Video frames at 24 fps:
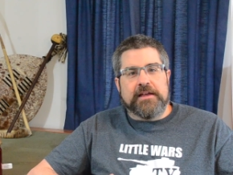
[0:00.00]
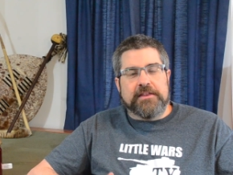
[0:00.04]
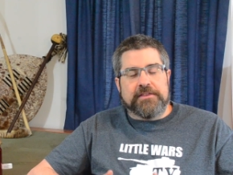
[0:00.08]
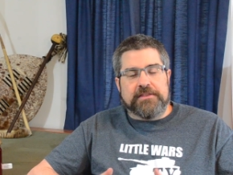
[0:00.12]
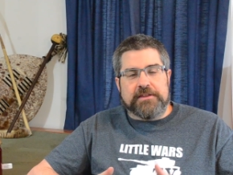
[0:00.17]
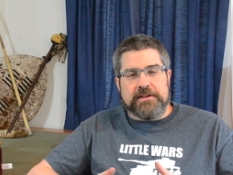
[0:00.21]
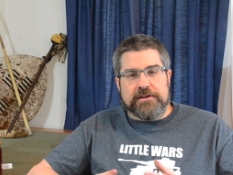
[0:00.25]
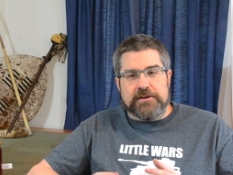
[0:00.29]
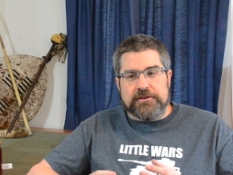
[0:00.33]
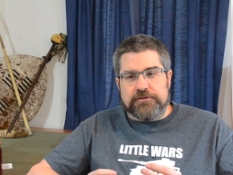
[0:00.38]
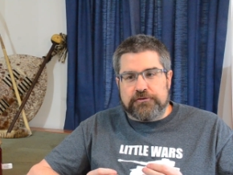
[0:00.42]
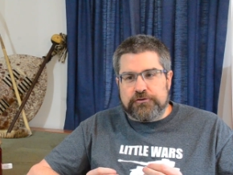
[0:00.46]

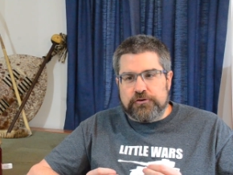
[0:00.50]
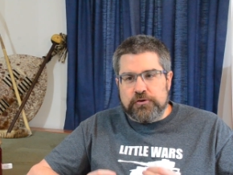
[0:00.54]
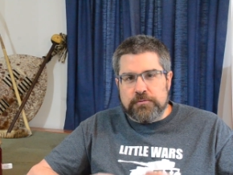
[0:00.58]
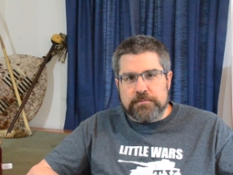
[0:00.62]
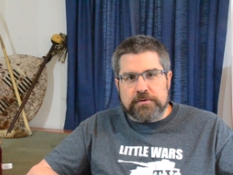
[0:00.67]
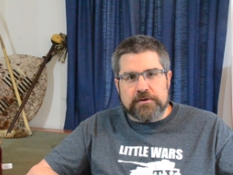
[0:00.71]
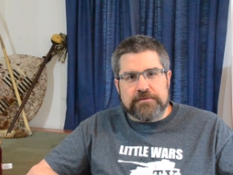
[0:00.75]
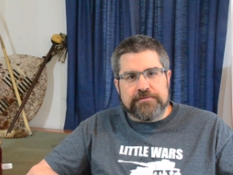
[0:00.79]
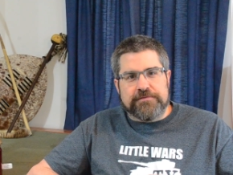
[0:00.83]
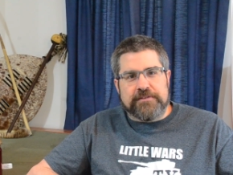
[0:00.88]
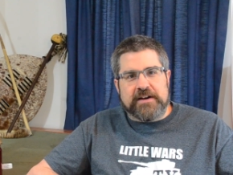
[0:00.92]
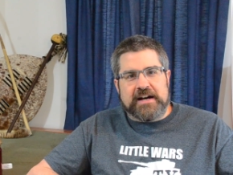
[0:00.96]
the
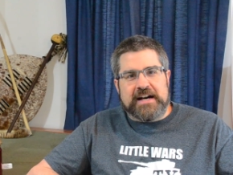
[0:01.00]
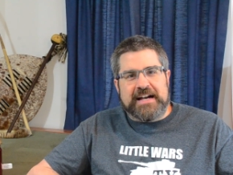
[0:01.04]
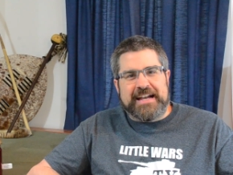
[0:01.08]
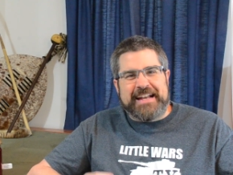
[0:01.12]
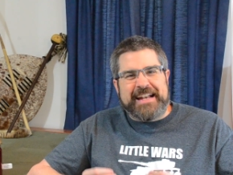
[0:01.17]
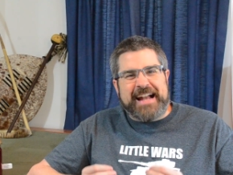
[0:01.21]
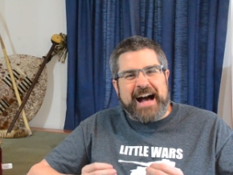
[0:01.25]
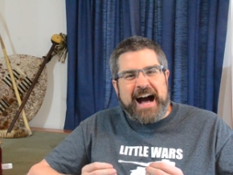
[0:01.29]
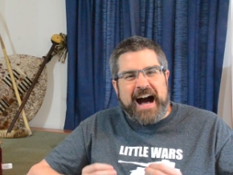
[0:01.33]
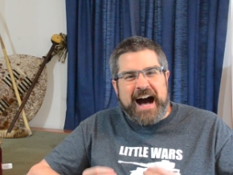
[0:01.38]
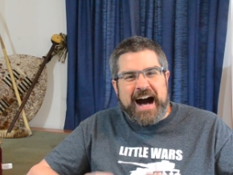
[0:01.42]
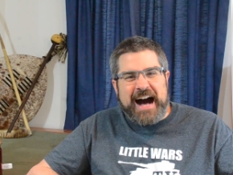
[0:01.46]
superfine,
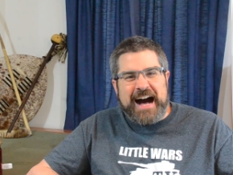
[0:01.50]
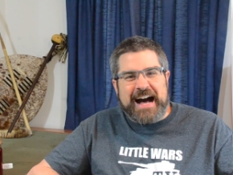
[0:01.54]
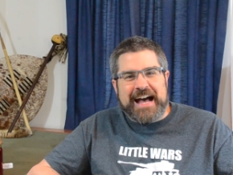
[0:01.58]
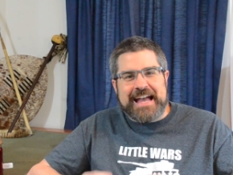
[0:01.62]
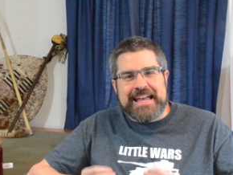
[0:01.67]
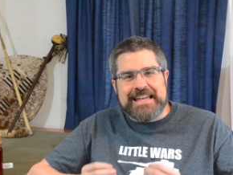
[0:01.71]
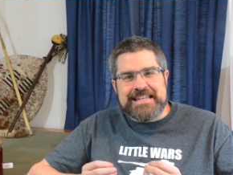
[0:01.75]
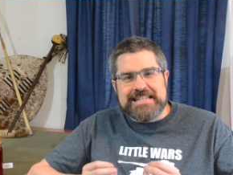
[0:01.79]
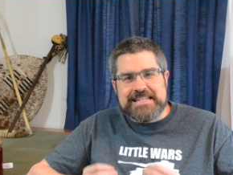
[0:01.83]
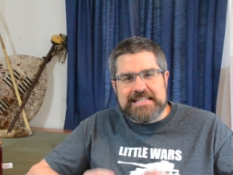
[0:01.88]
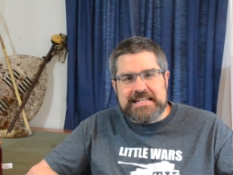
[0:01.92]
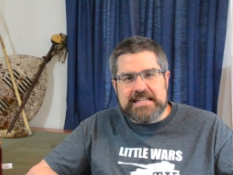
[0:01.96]

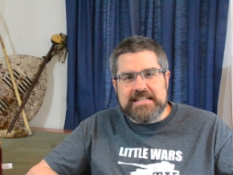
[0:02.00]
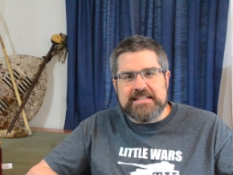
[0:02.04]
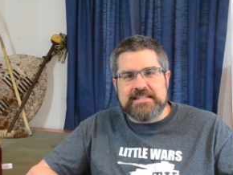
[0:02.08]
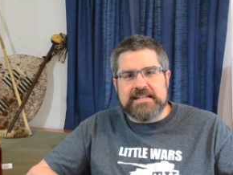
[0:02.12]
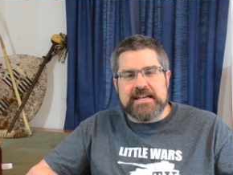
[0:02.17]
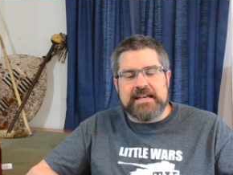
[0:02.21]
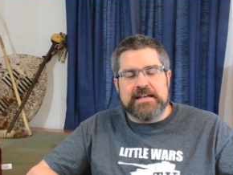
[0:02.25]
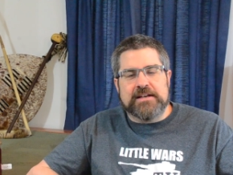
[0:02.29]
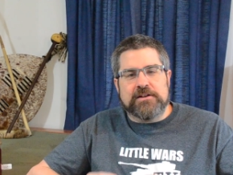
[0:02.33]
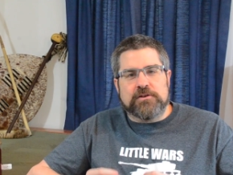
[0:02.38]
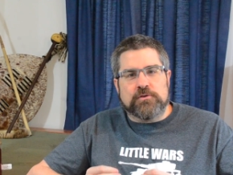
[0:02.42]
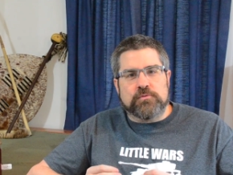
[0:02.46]

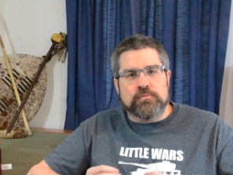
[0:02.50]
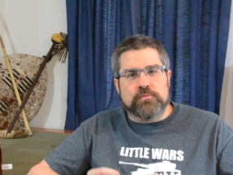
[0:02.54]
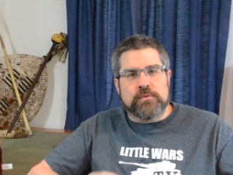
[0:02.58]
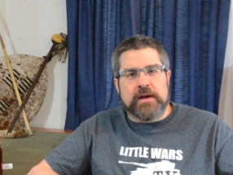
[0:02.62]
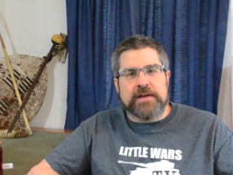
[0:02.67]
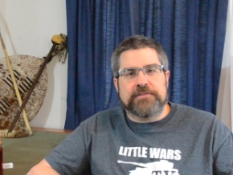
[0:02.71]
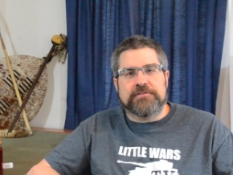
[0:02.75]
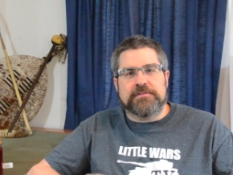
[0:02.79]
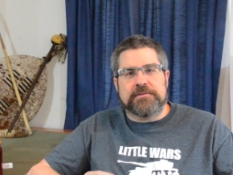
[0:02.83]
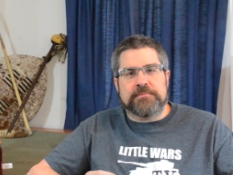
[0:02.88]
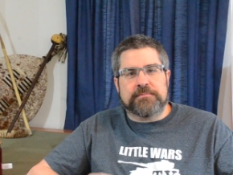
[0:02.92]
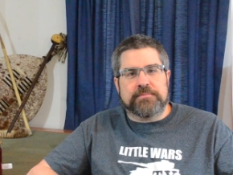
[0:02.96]
high-detail
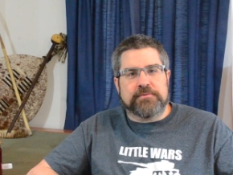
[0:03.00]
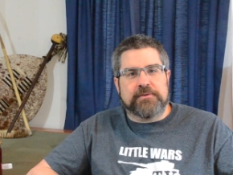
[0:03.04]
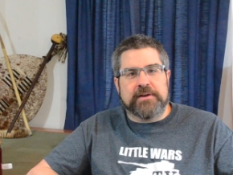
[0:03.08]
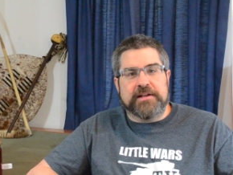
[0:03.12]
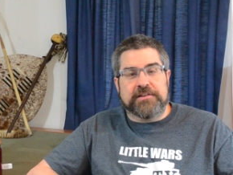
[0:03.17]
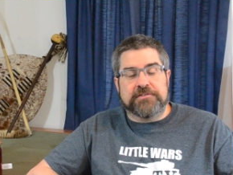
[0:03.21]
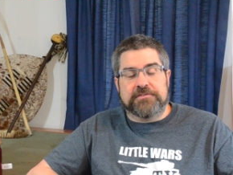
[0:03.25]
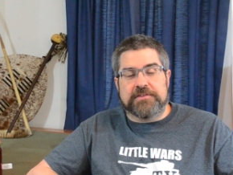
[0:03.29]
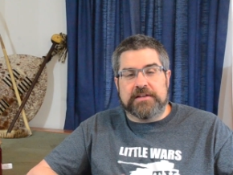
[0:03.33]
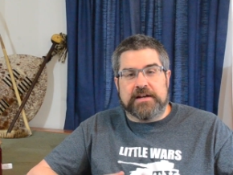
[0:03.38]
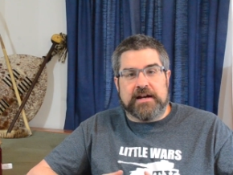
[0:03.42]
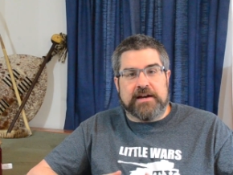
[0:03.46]
resin
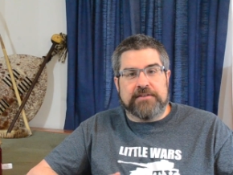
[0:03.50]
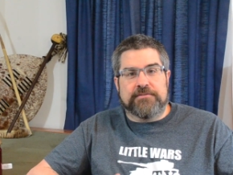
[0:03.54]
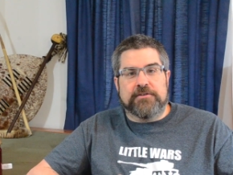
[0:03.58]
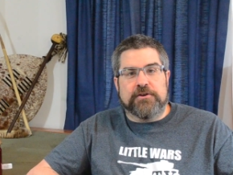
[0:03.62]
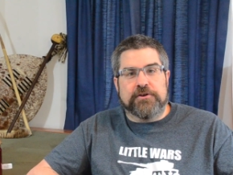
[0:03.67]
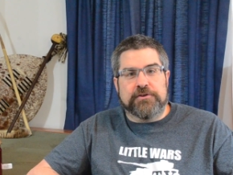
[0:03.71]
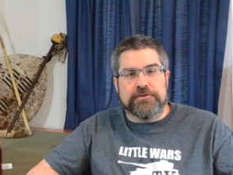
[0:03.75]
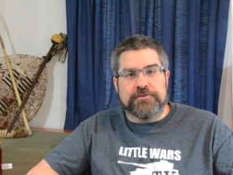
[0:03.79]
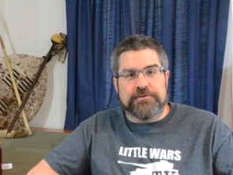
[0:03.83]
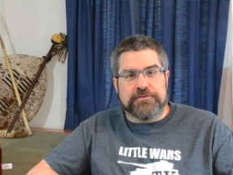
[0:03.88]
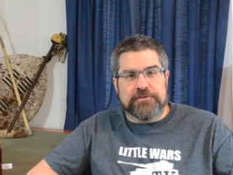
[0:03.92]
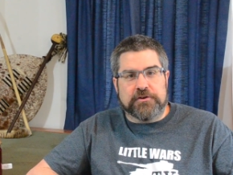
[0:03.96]
prints that I've
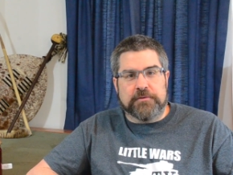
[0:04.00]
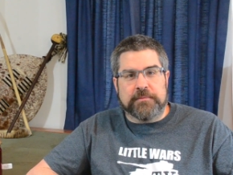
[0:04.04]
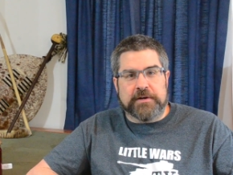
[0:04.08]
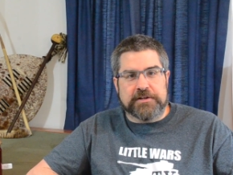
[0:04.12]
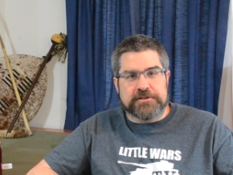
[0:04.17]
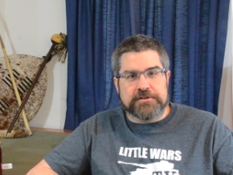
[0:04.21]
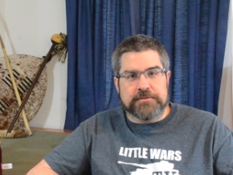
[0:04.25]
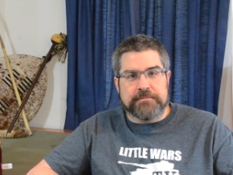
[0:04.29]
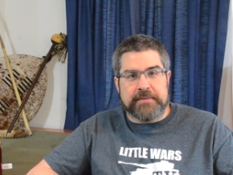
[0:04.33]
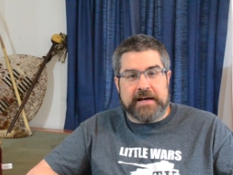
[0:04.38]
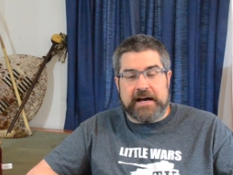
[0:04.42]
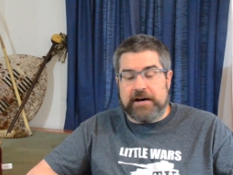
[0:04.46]
heard so
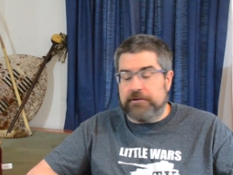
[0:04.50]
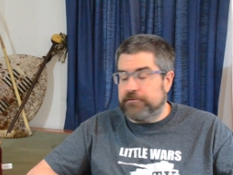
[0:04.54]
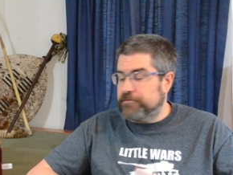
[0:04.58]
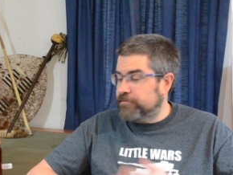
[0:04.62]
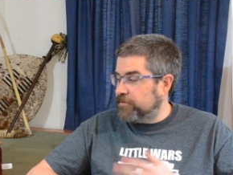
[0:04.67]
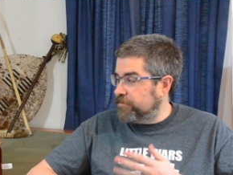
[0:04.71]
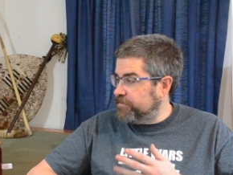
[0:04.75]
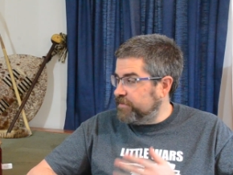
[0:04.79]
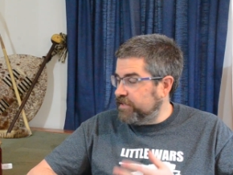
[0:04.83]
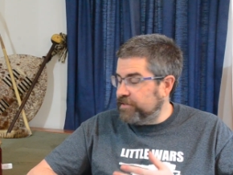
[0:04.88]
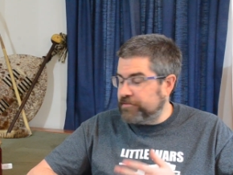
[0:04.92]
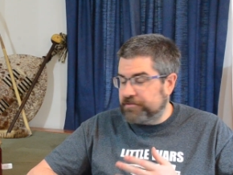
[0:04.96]
much about
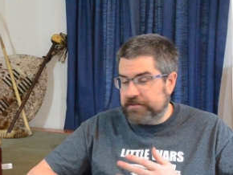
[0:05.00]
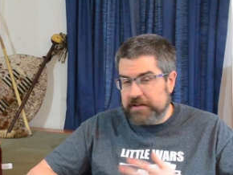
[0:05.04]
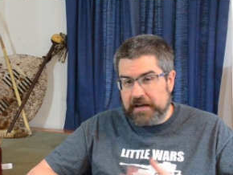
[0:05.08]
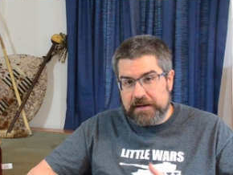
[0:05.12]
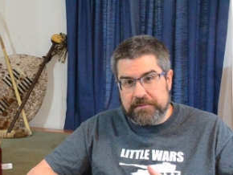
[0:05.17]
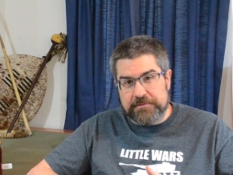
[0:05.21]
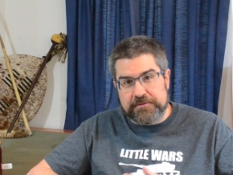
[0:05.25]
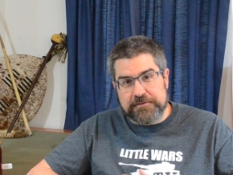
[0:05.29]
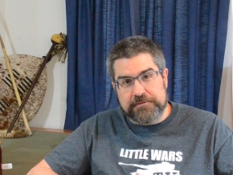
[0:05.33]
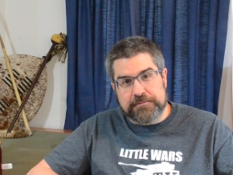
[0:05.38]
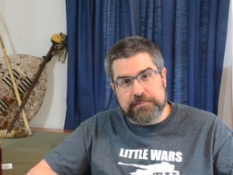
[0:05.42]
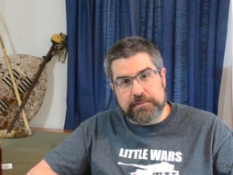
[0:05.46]
from these
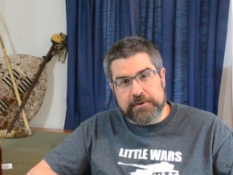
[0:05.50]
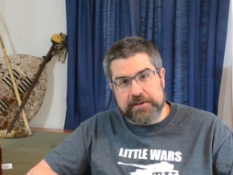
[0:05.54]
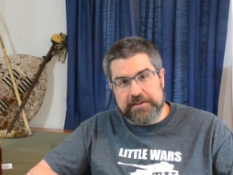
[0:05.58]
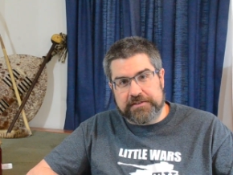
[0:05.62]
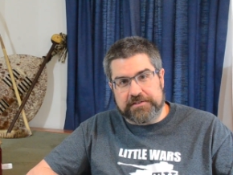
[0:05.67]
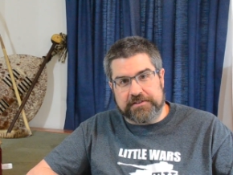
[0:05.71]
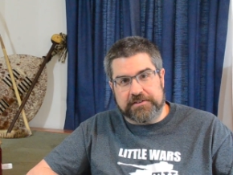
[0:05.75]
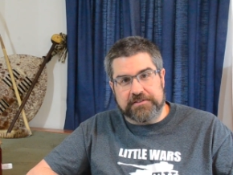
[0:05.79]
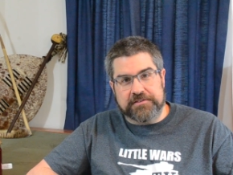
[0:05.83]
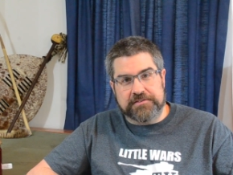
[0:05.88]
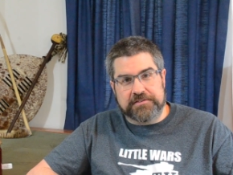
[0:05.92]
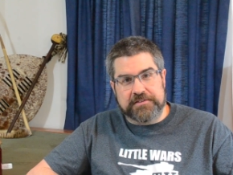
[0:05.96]
types of
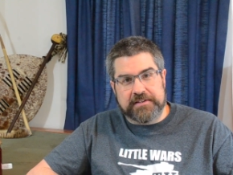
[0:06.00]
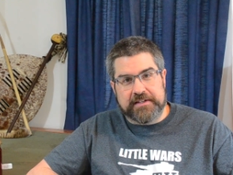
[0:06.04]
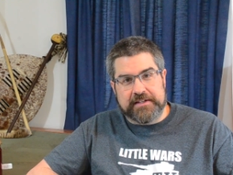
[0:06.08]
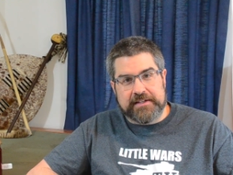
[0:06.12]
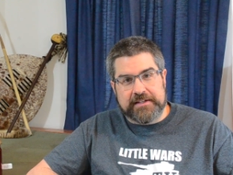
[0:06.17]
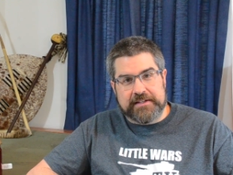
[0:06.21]
printers.